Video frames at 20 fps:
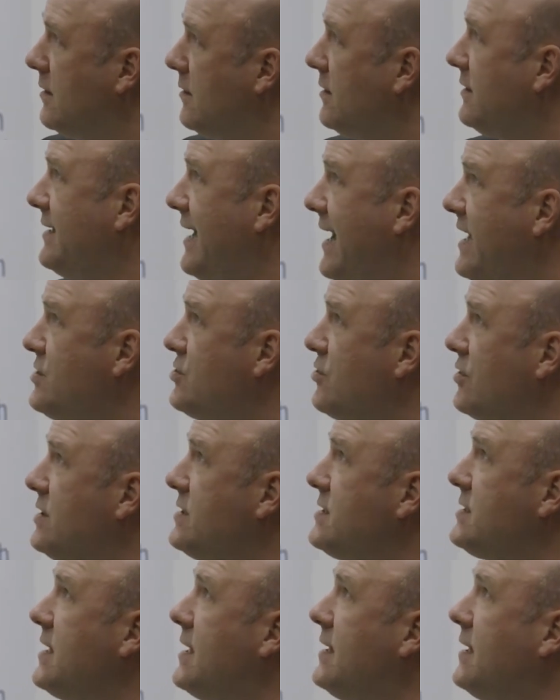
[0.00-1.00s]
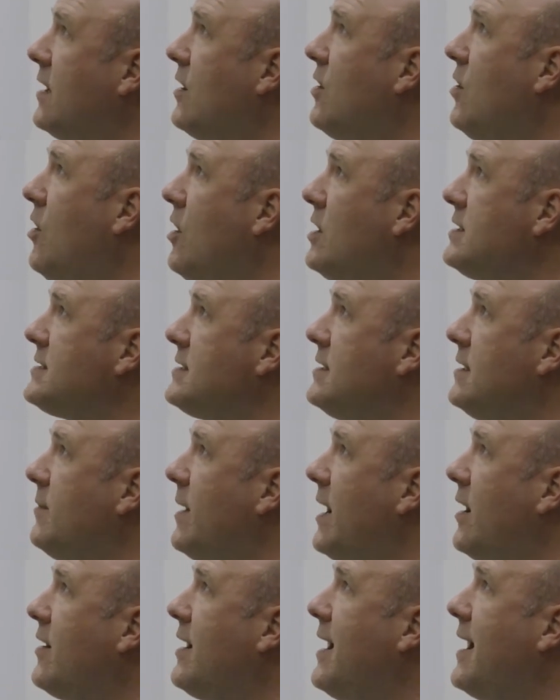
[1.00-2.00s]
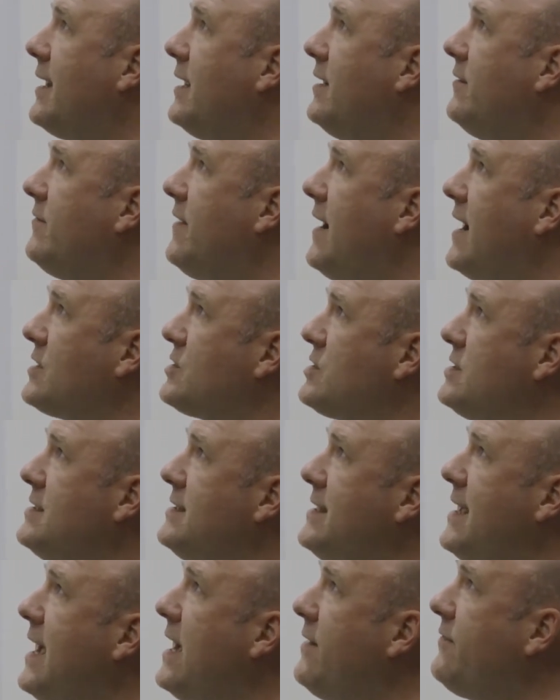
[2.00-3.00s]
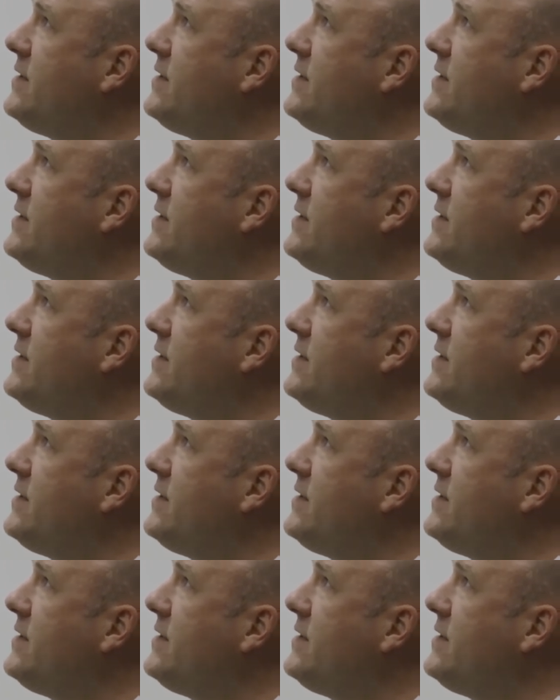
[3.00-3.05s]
dangerous and they cause the myocardial infarction, they have